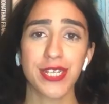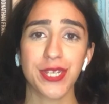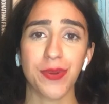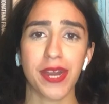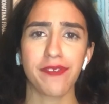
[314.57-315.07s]

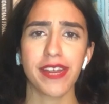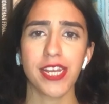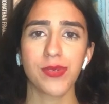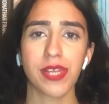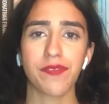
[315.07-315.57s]
So I really
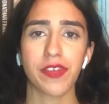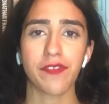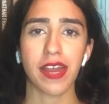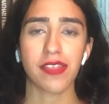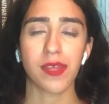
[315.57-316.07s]
do love the
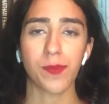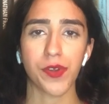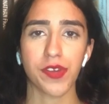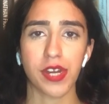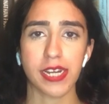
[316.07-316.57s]
fact that
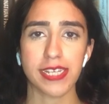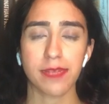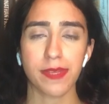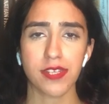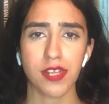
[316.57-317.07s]
Moriarty
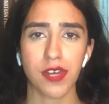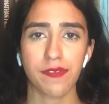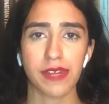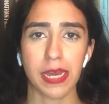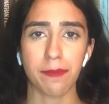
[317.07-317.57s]
spends a lot of
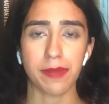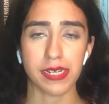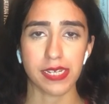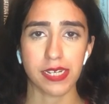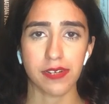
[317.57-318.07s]
time
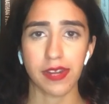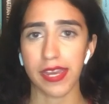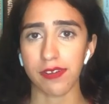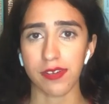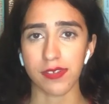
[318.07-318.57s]
building her
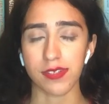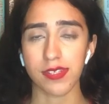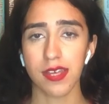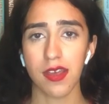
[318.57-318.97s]
characters.